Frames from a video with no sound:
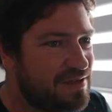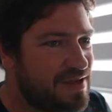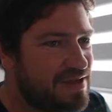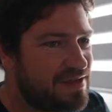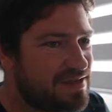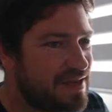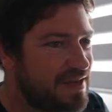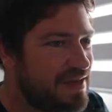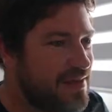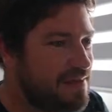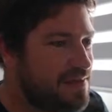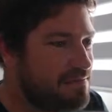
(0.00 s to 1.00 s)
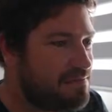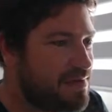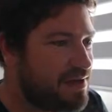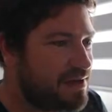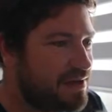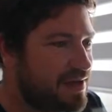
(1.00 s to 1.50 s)
And it's like in the
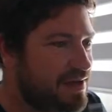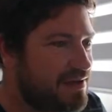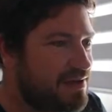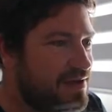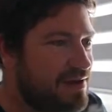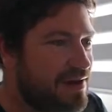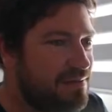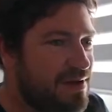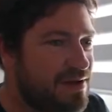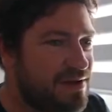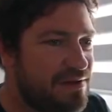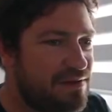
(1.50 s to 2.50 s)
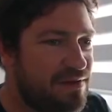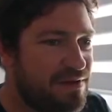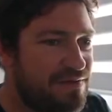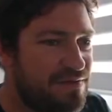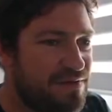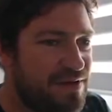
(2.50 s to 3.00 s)
middle. I don't know, I might go and look
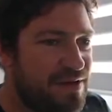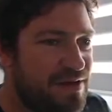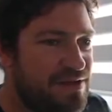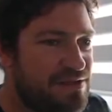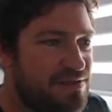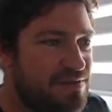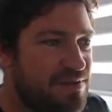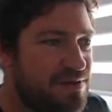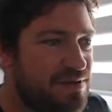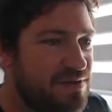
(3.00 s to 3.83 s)
for a nicer one.